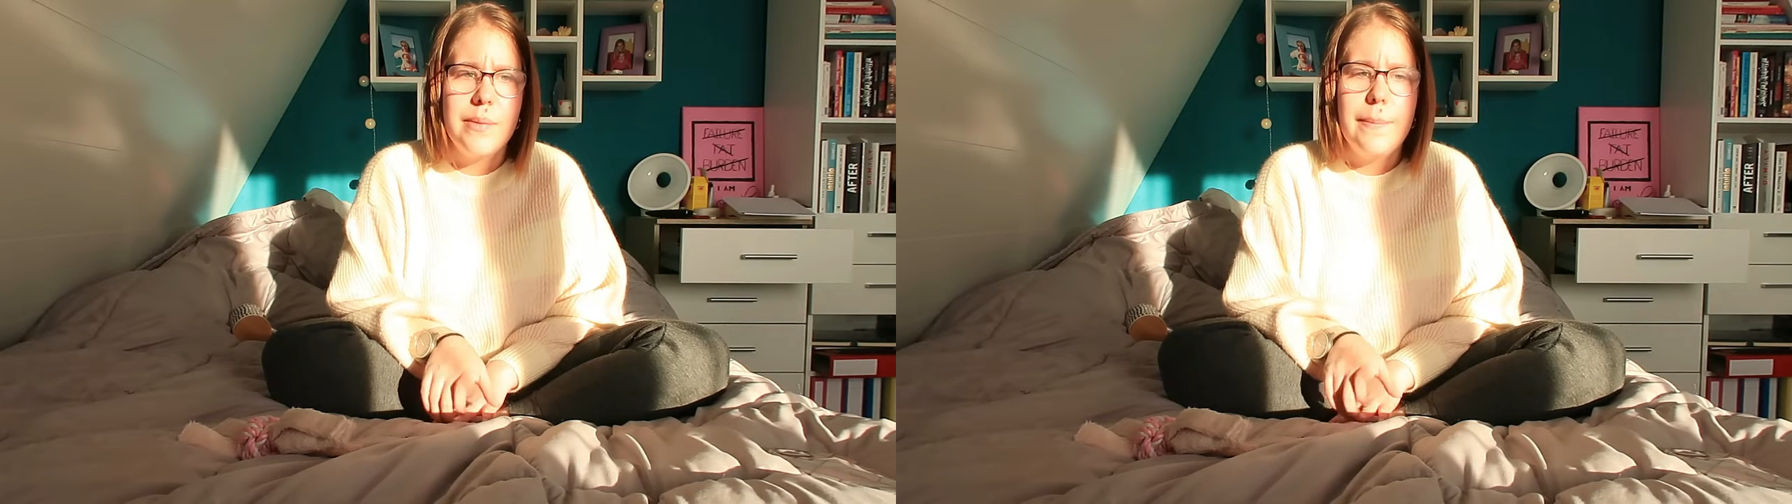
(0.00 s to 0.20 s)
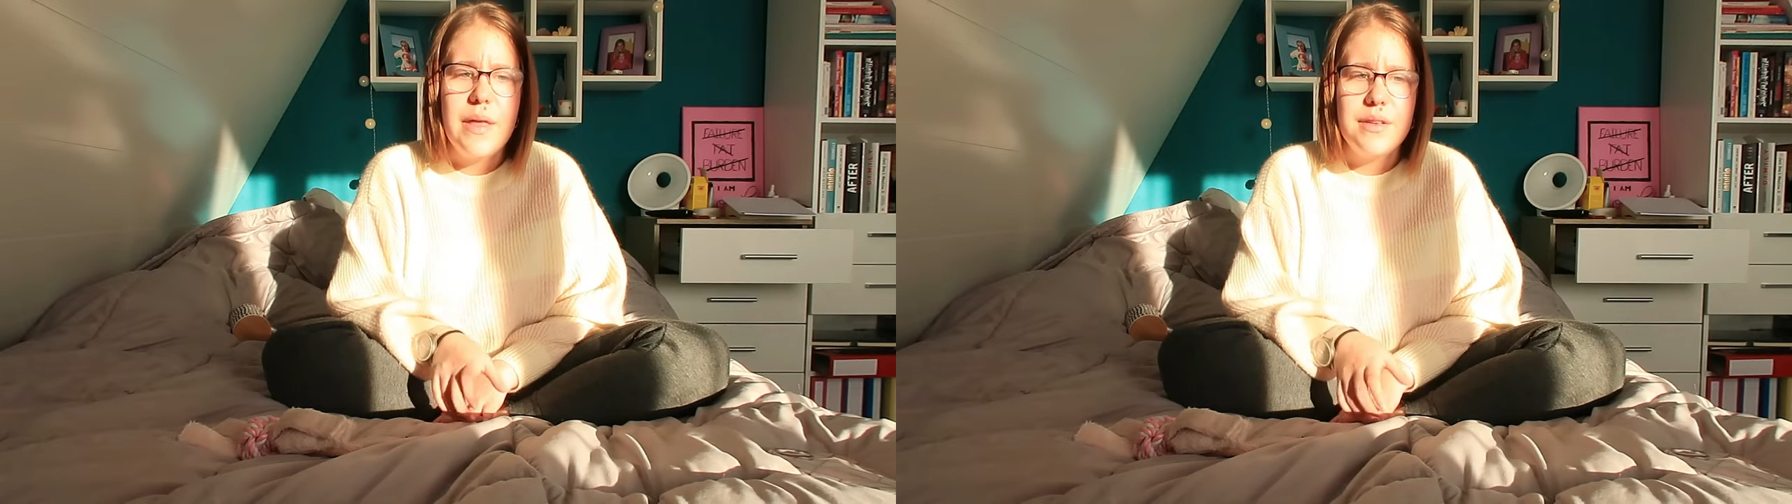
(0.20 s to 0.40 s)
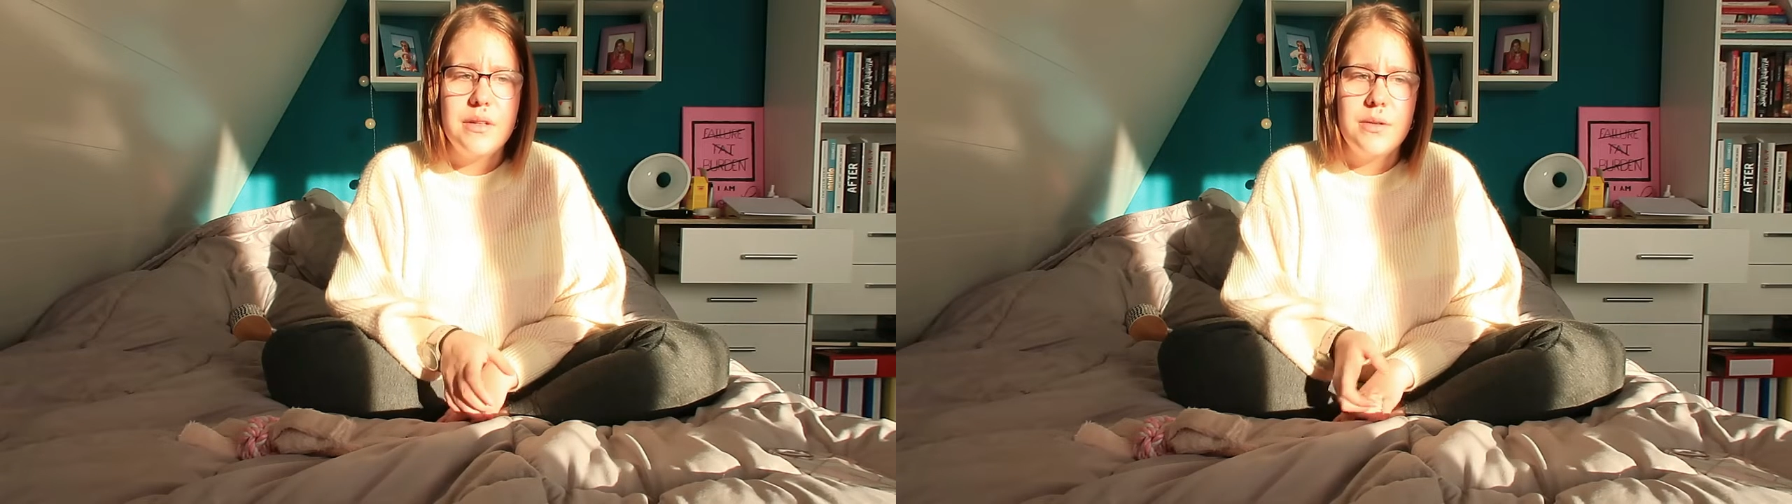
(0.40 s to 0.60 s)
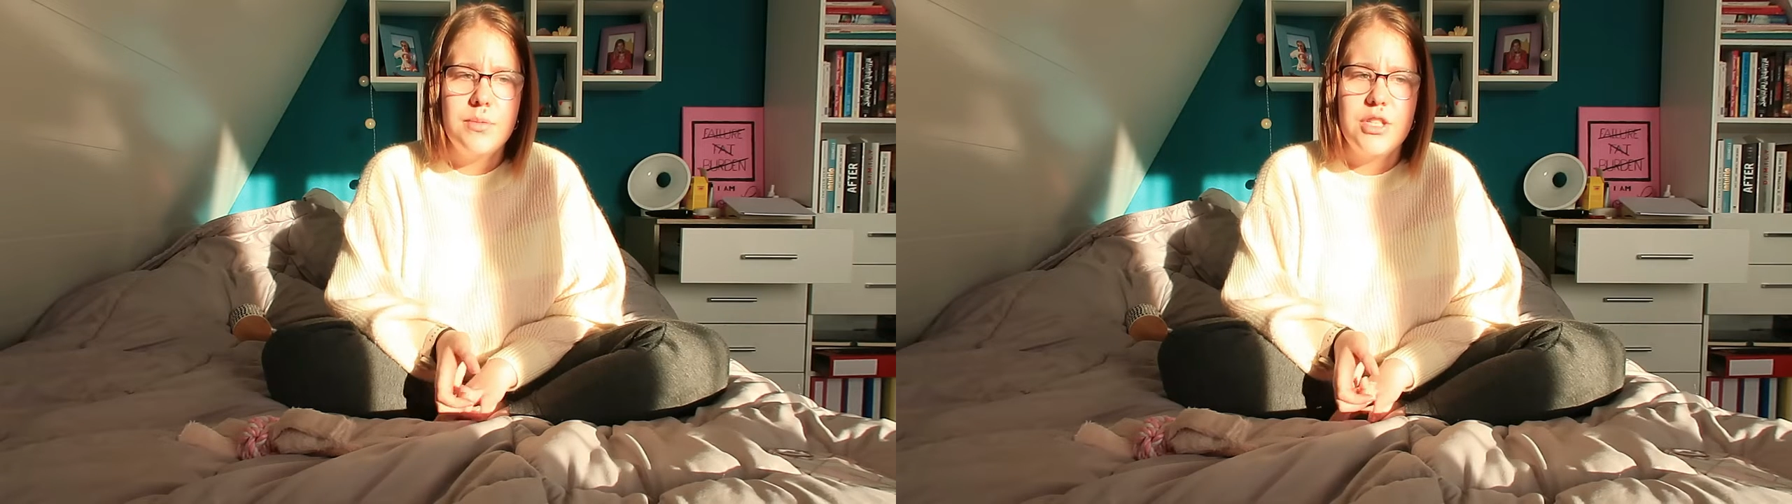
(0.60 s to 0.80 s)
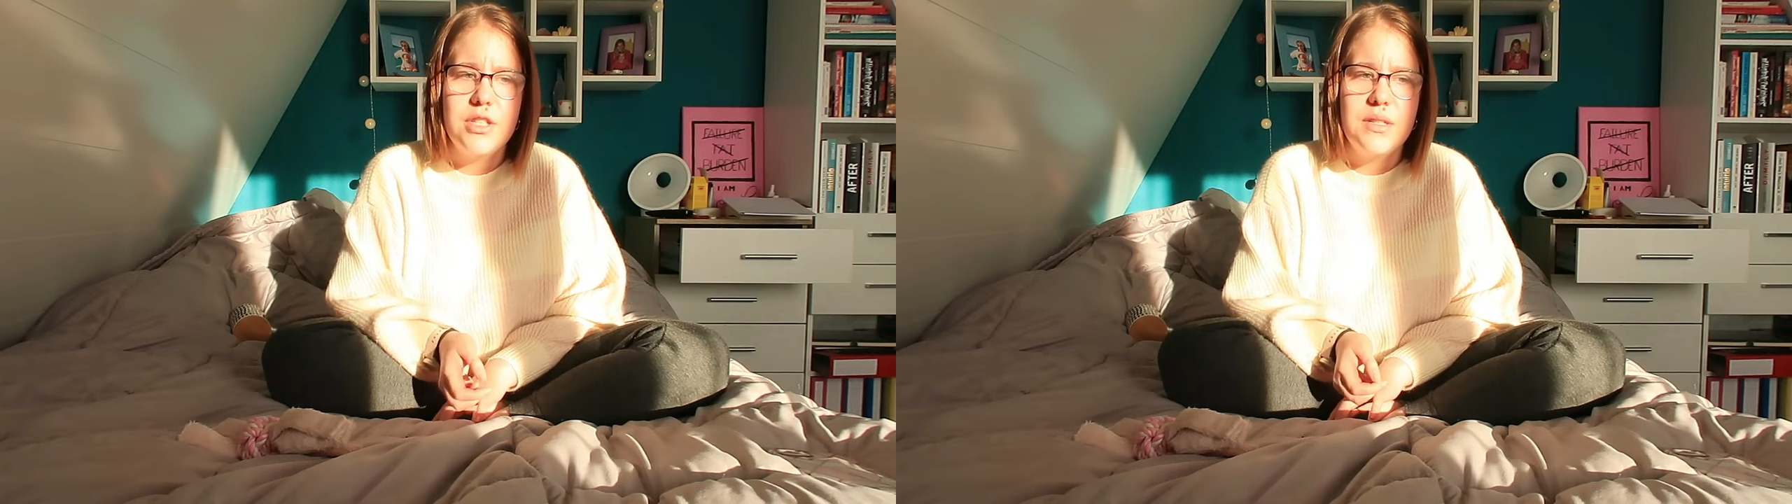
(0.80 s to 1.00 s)
a
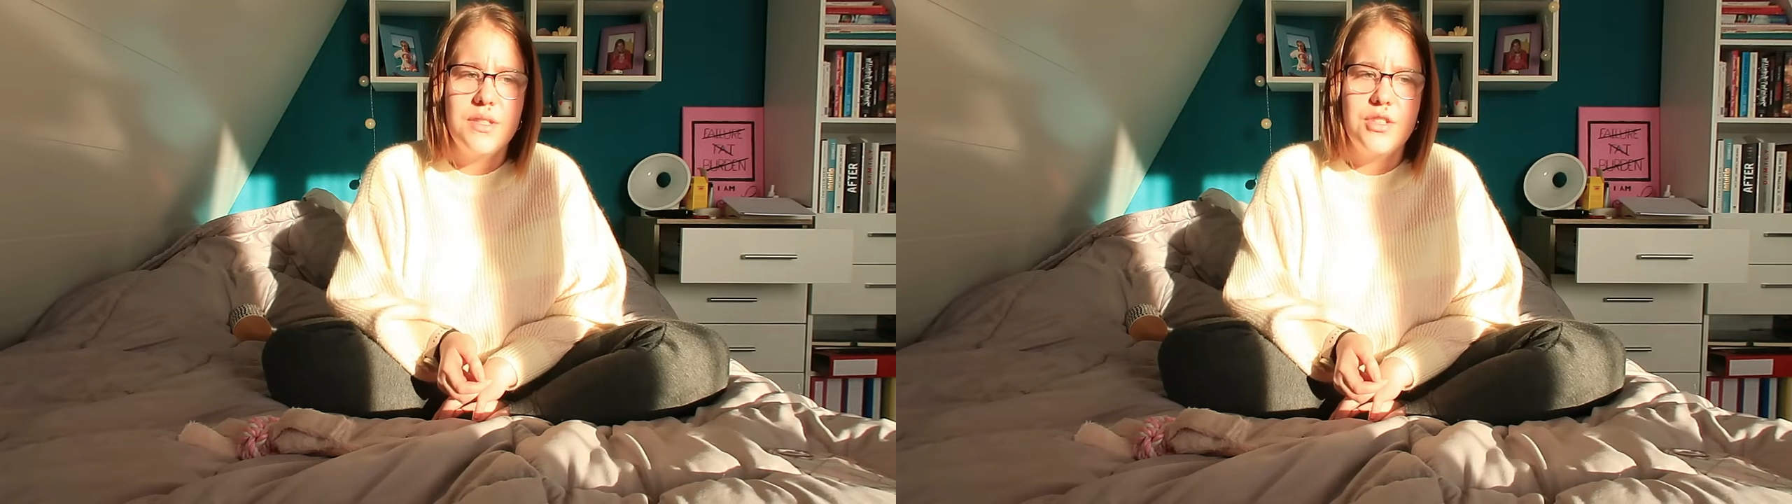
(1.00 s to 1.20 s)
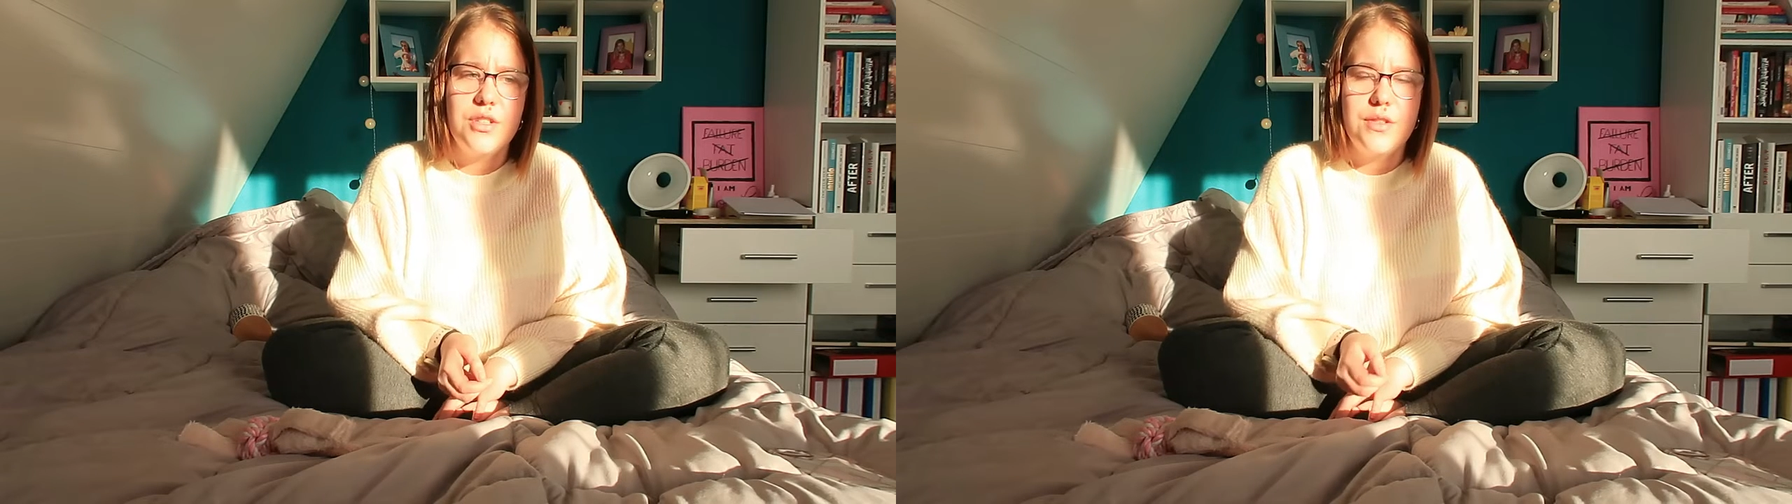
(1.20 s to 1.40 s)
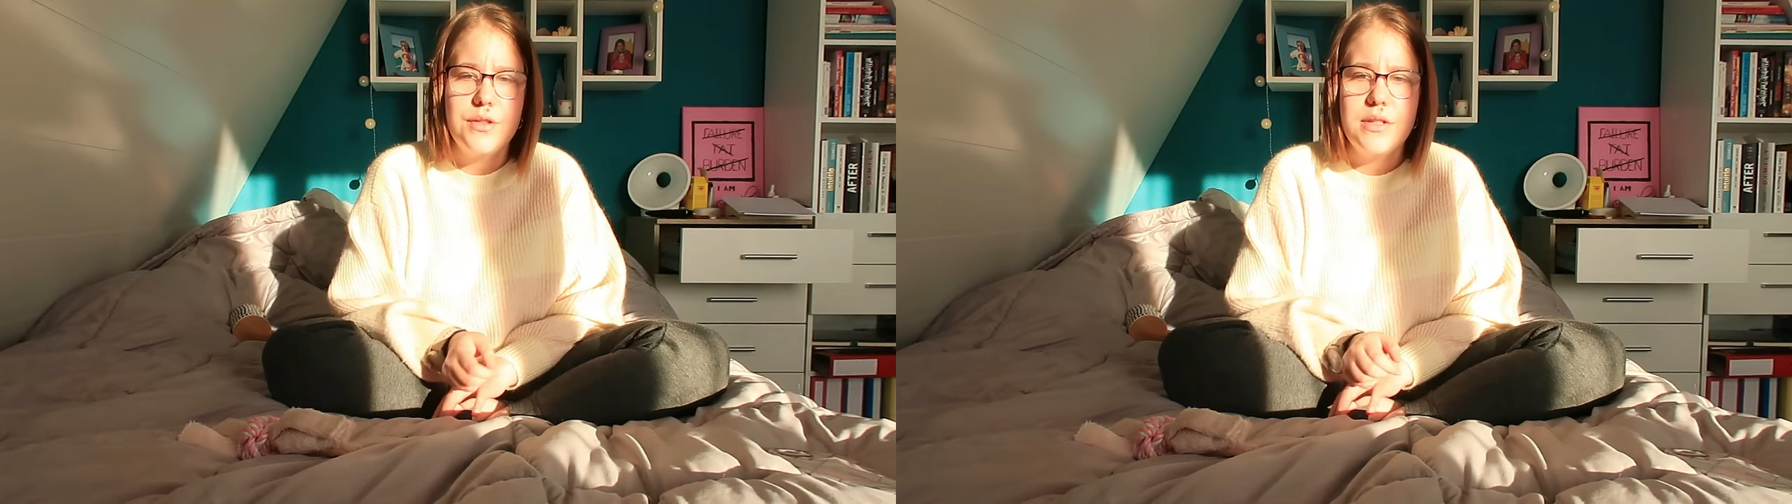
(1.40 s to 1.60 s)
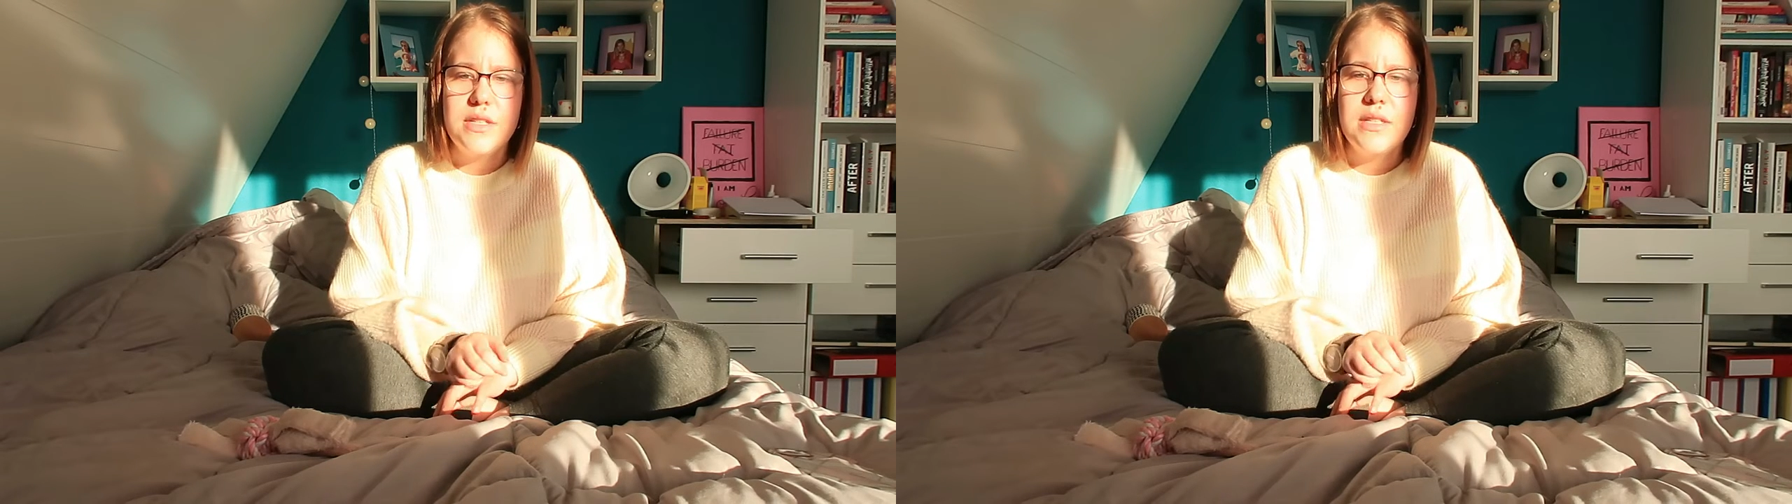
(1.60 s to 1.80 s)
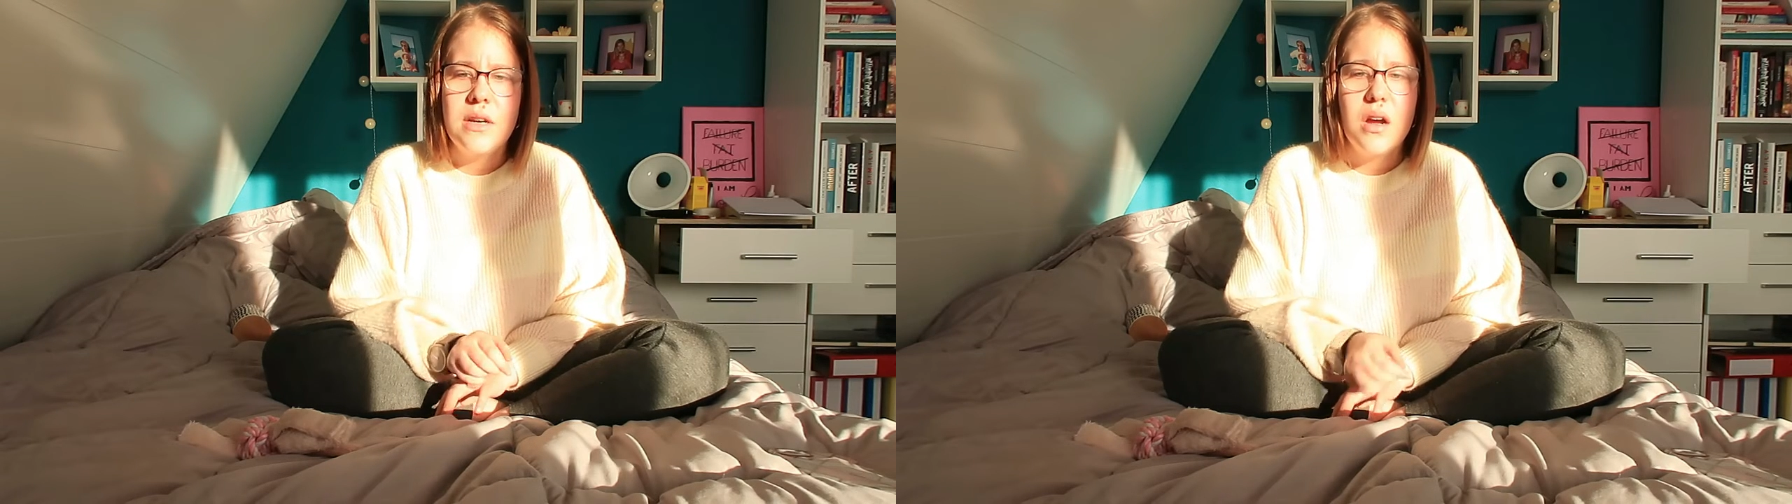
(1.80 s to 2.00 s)
method which is just
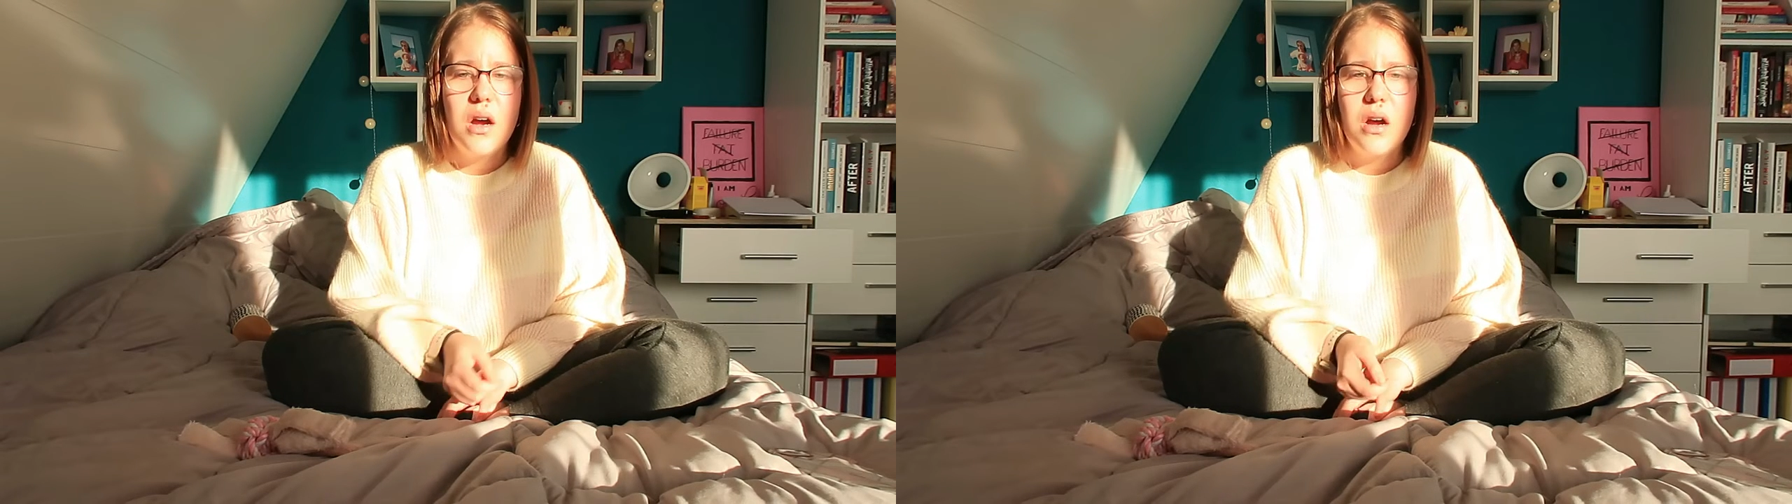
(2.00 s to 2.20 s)
using